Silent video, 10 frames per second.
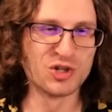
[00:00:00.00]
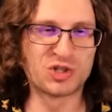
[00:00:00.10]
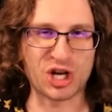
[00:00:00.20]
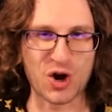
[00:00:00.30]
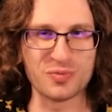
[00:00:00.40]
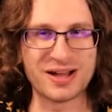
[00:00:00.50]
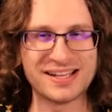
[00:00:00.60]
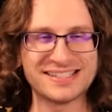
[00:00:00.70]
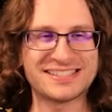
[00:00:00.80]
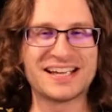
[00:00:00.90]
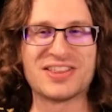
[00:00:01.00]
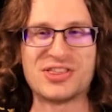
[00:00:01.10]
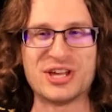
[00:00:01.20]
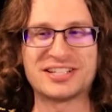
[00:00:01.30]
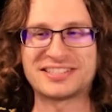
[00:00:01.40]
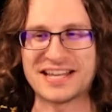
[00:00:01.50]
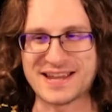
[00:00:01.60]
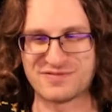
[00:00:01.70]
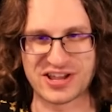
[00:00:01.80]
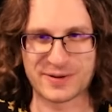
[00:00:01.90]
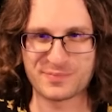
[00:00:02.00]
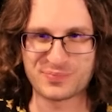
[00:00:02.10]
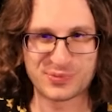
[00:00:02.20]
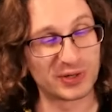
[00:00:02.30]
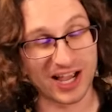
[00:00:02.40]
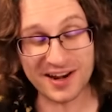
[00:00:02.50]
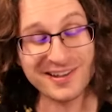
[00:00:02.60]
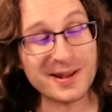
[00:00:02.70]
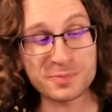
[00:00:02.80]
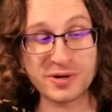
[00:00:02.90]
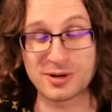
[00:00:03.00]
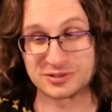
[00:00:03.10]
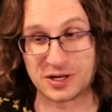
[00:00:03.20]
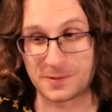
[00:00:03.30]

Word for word: Tomas this evening. We got a lot of primos though.